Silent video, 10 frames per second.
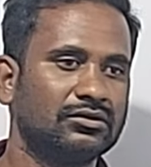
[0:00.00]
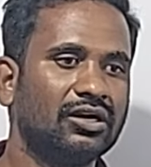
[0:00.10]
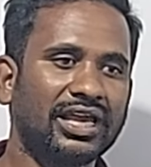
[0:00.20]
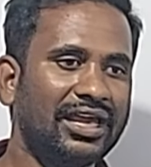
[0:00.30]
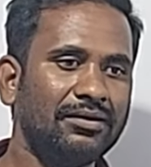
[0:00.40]

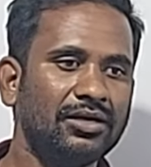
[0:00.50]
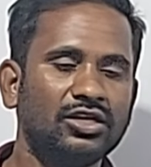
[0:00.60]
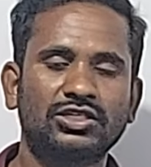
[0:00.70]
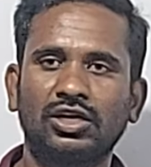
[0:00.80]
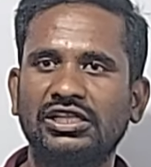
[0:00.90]
Okay,
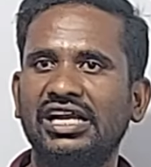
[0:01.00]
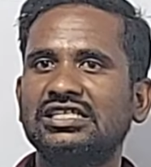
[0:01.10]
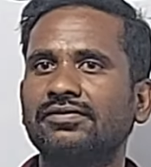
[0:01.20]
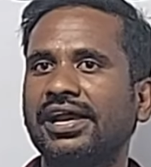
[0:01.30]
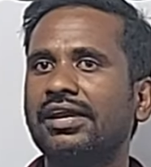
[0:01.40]
so
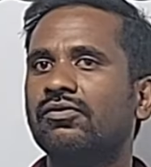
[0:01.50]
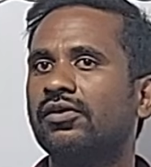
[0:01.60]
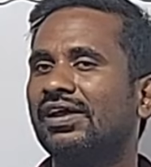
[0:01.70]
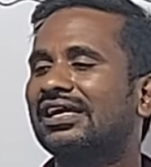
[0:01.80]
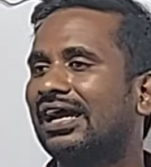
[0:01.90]
that's why
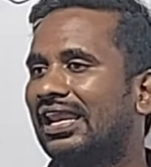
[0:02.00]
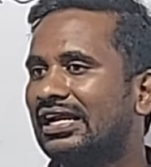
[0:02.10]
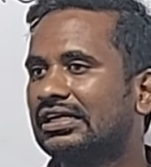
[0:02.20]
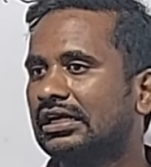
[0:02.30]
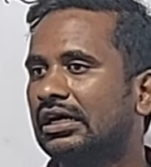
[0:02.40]
we will
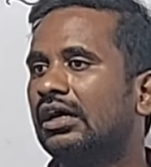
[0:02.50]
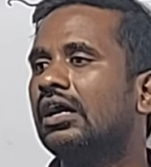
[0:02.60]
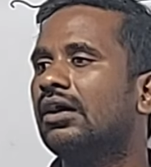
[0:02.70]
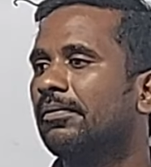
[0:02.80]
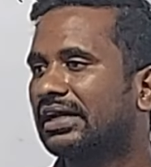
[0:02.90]
collect
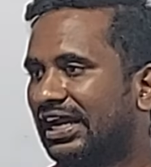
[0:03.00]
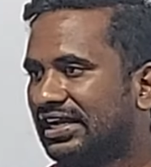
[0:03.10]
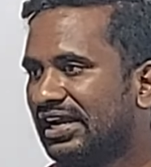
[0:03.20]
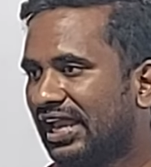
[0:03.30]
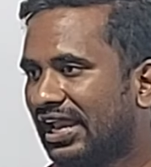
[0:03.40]

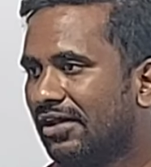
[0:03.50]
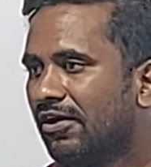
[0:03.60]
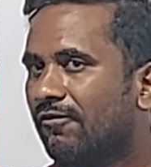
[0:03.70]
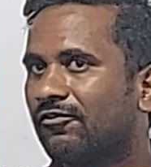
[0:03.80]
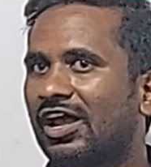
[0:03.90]

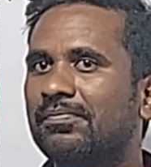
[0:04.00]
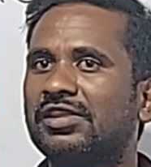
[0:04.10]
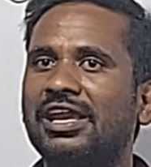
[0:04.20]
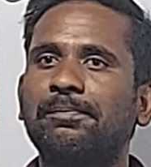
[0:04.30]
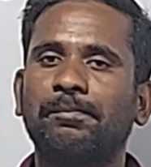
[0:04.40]
kidney from
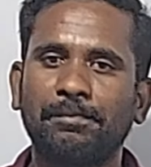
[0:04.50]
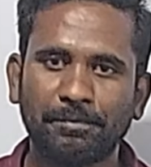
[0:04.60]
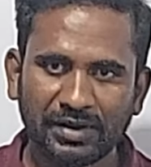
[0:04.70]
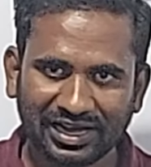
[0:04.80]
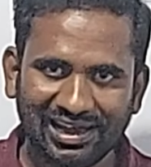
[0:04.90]
the
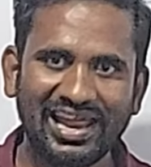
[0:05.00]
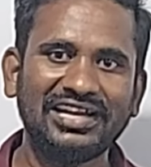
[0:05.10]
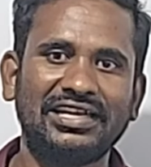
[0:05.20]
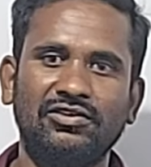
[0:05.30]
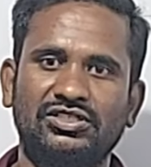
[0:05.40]

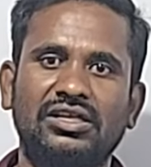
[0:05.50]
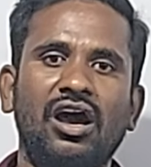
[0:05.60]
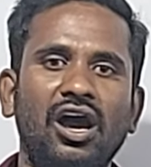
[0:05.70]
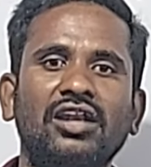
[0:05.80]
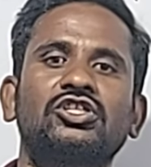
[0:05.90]
relatives
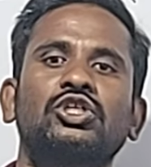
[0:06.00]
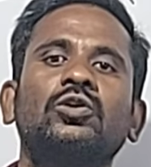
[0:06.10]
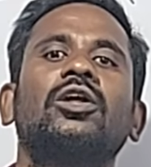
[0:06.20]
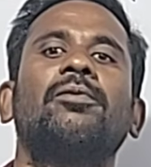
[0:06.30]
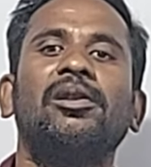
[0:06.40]
or
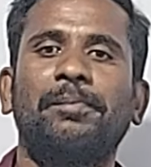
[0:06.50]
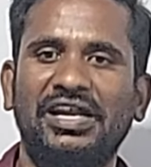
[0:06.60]
suitable